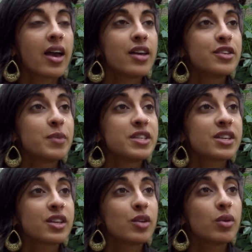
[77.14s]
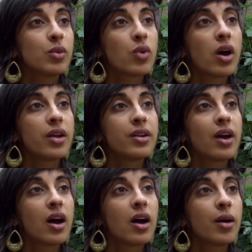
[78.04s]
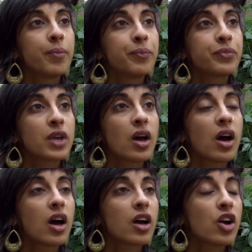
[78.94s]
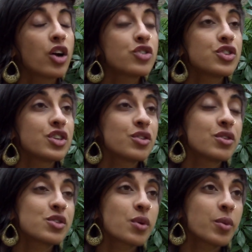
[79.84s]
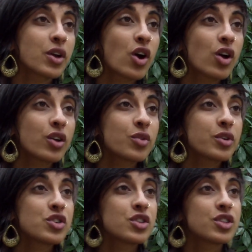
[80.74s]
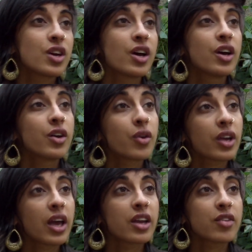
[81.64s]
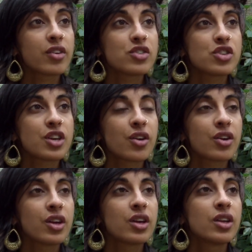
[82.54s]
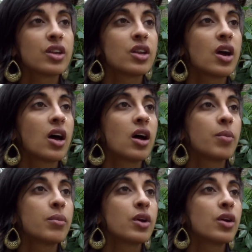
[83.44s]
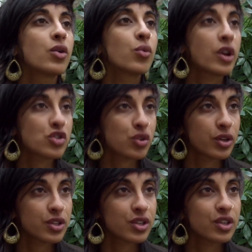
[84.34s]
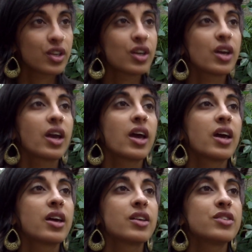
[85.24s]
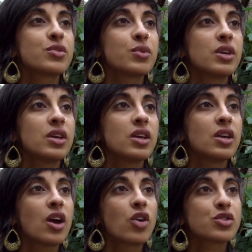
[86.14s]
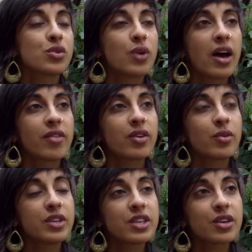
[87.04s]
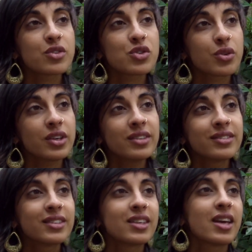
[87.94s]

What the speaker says: And basically we run a conscious eatery is what we call it, which is an organic vegetarian restaurant. And we also have a retail store